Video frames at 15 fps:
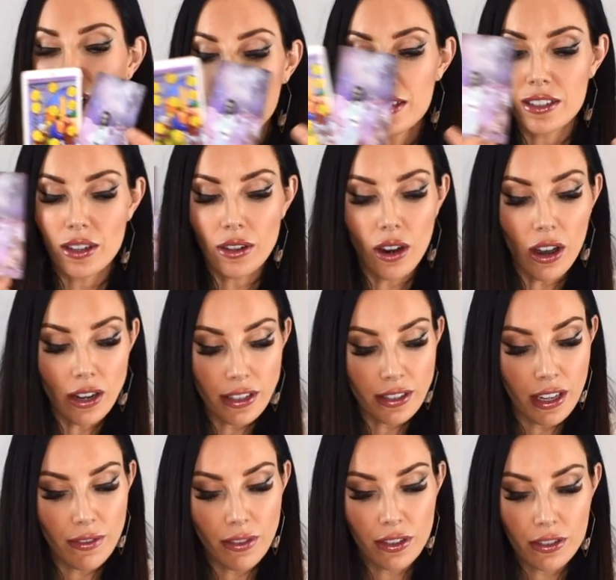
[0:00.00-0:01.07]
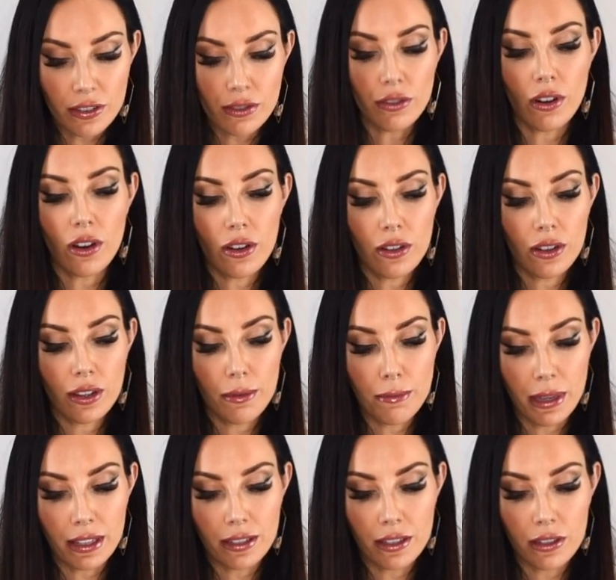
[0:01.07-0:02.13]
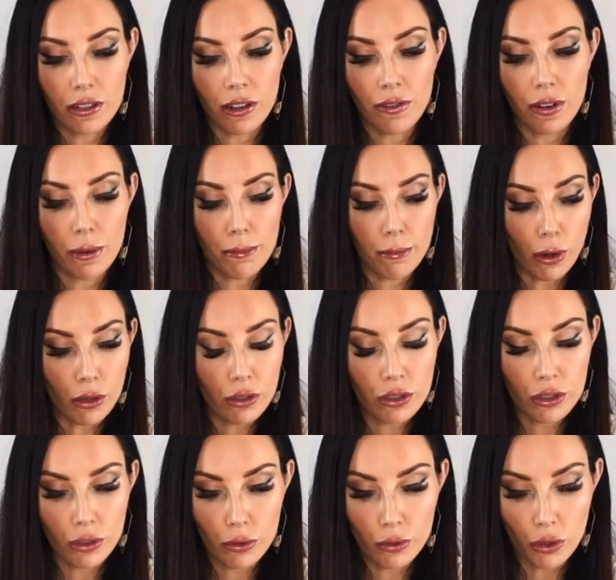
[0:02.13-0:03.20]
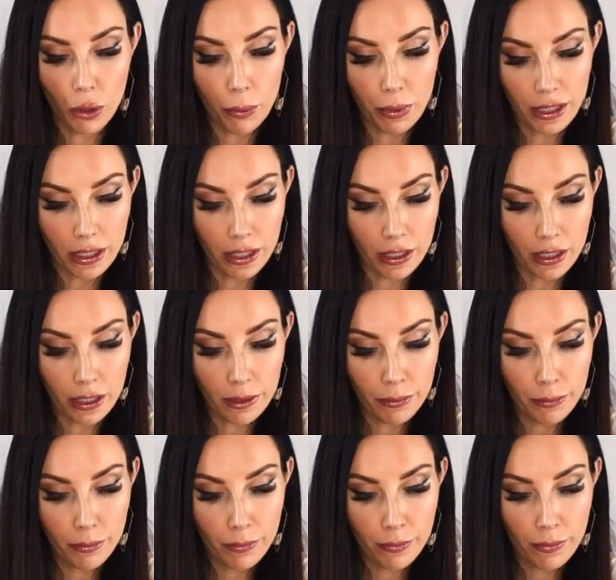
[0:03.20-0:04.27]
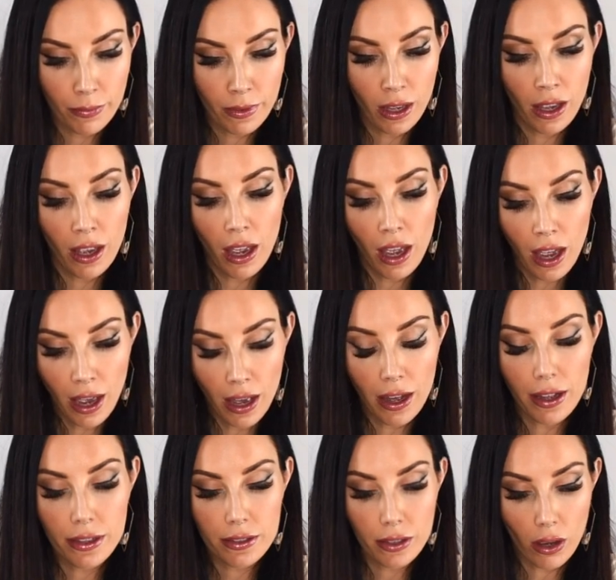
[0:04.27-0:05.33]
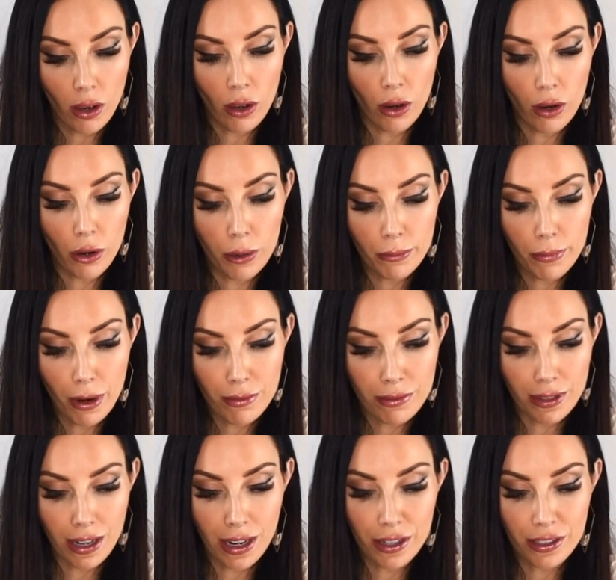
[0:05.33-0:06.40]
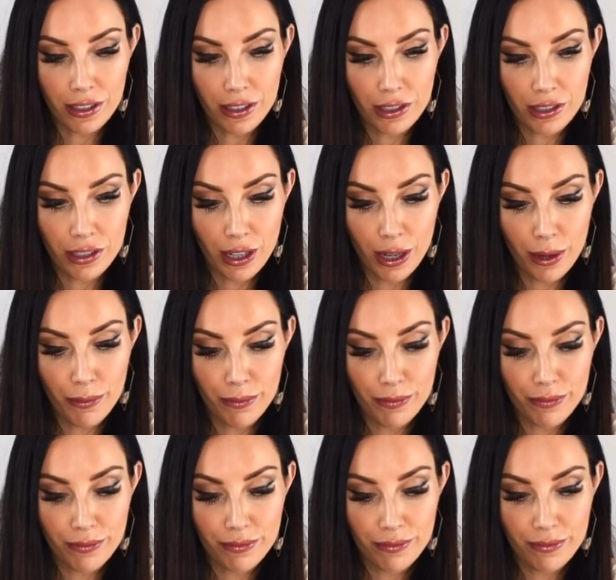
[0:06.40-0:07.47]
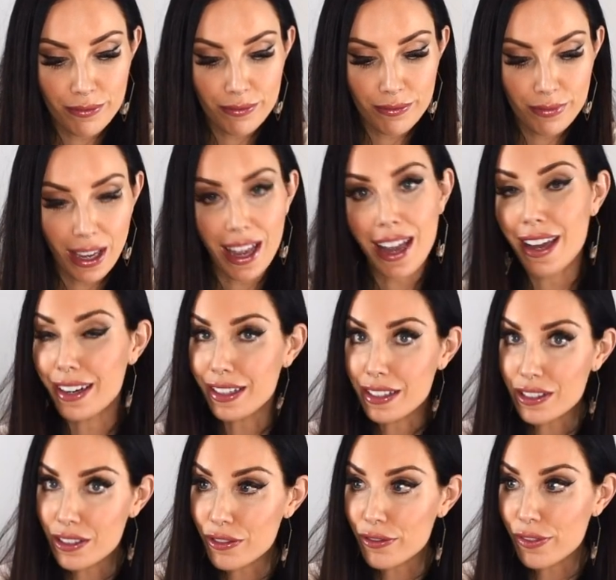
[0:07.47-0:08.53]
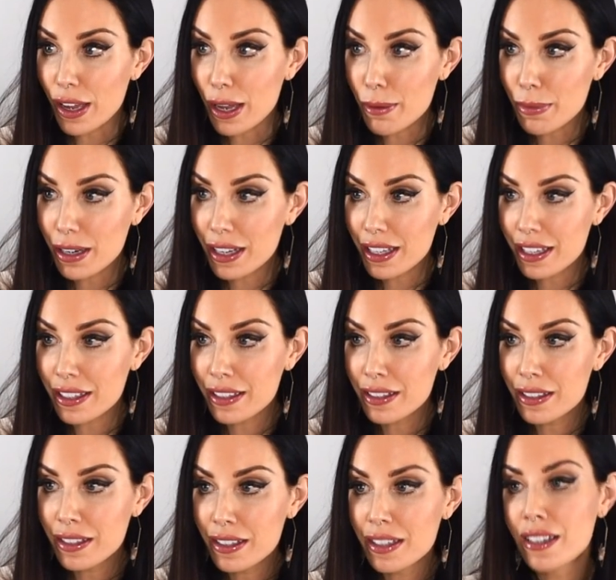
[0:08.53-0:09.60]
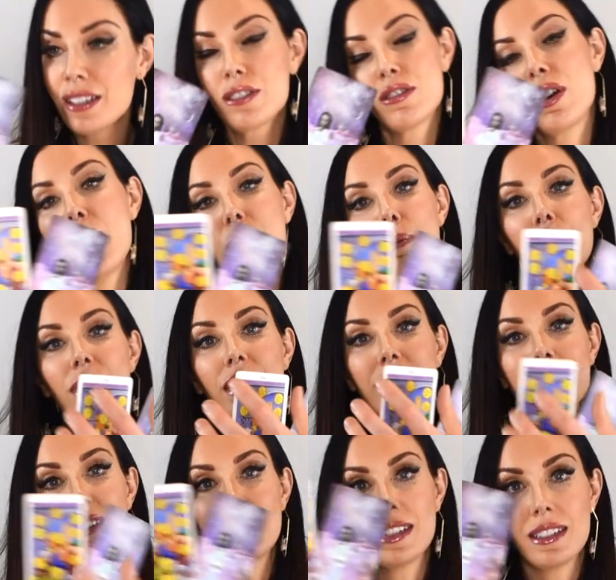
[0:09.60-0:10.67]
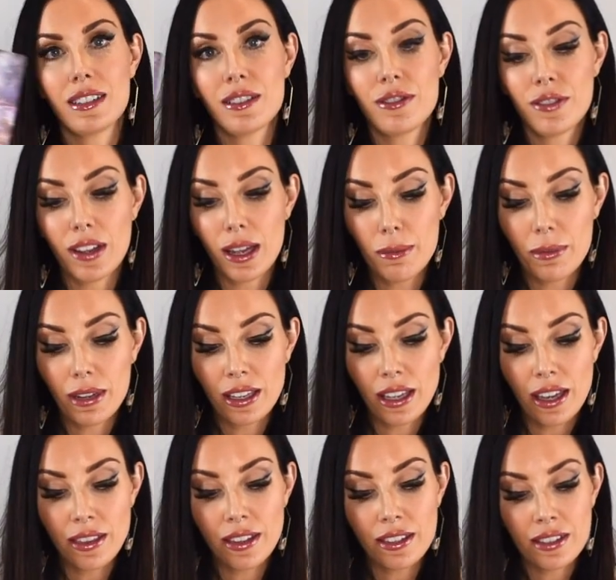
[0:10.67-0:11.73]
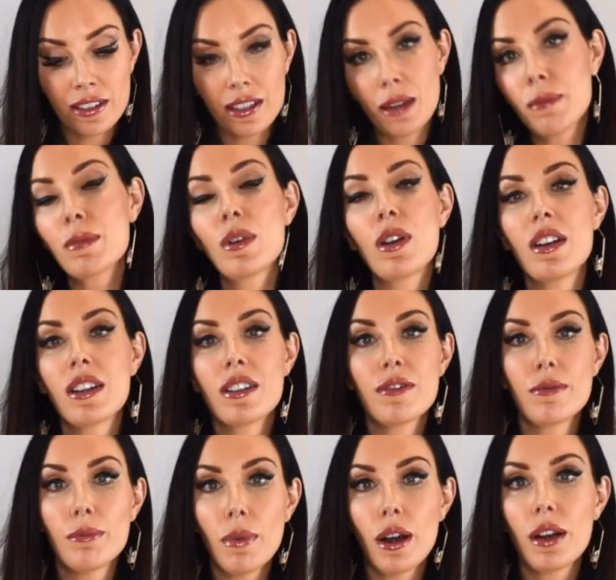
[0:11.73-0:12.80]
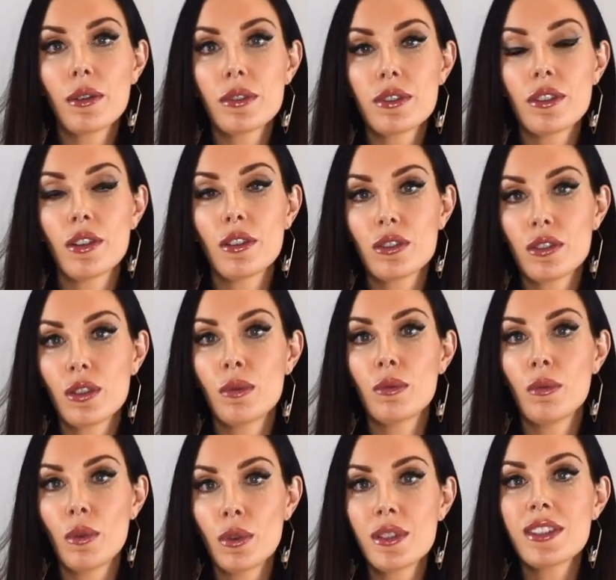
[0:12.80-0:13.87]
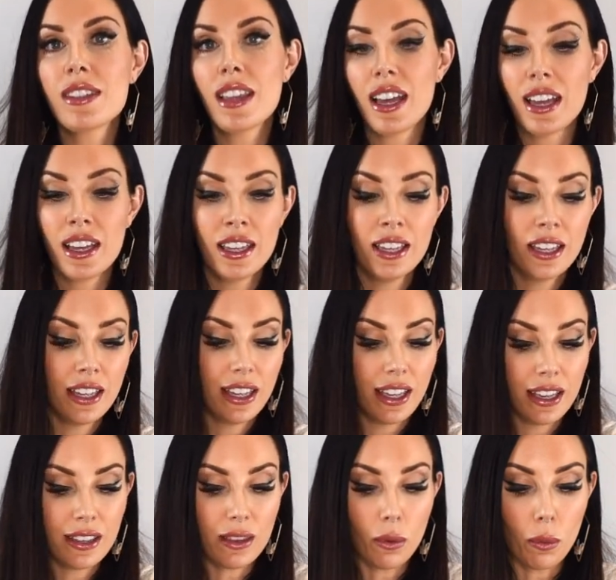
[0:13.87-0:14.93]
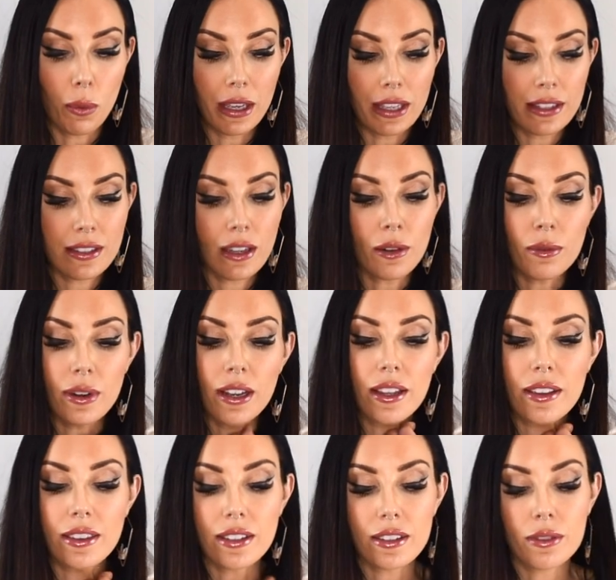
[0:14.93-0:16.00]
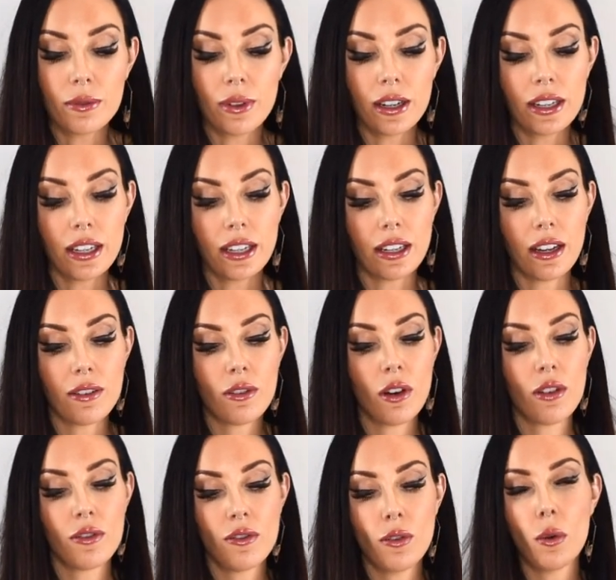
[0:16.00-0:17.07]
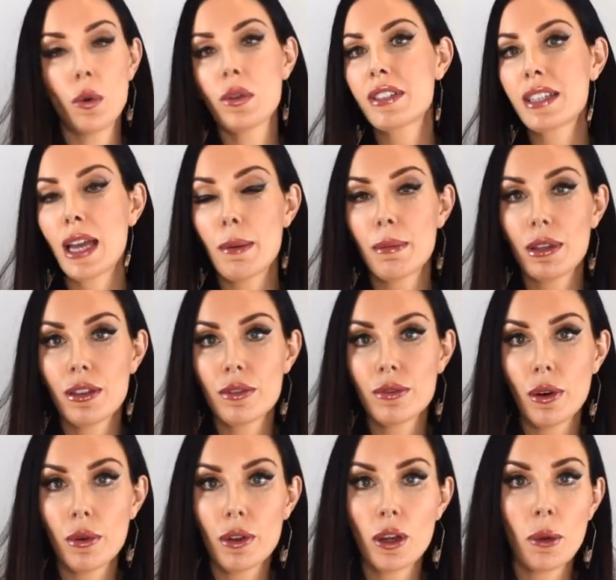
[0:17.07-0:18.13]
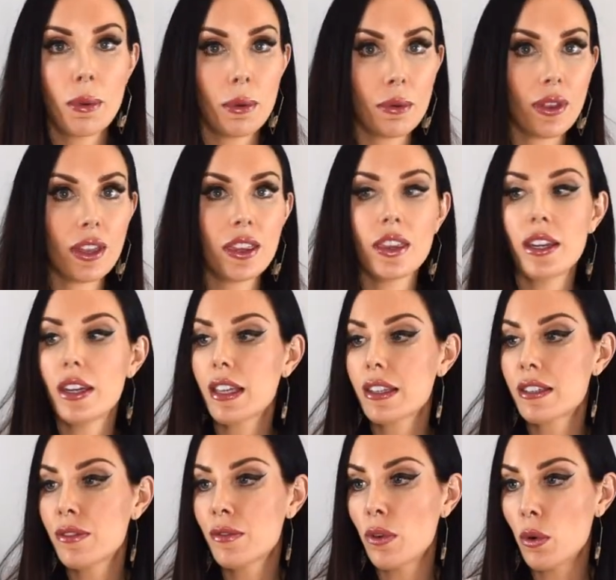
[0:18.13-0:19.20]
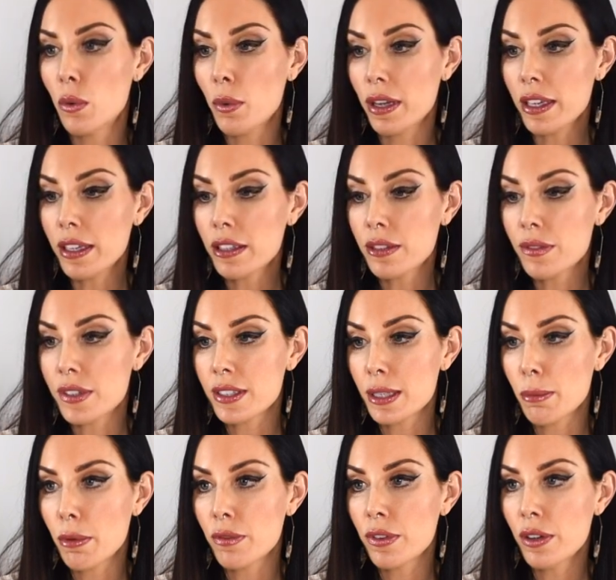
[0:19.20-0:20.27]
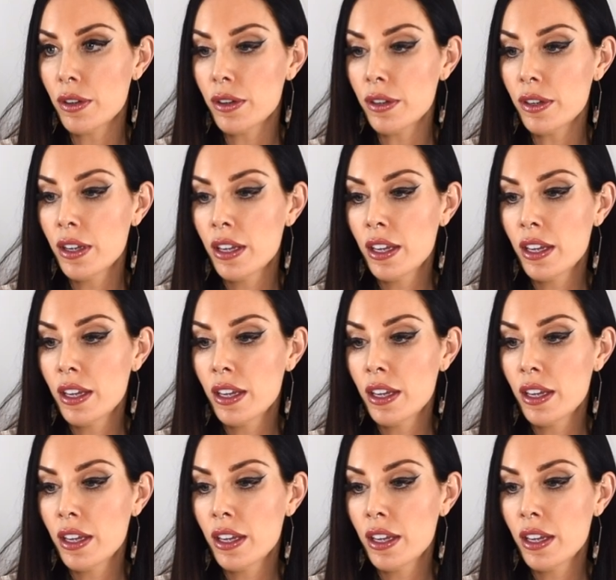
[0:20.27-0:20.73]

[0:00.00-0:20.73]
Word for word: So I just have the strong message of an emotional new beginning, house, home, relationship, adding to family, time with extended family, and there's some kind of milestone towards that in the weeks around this reading. Now, I've got fours coming through, it could be within the next four weeks for some of you,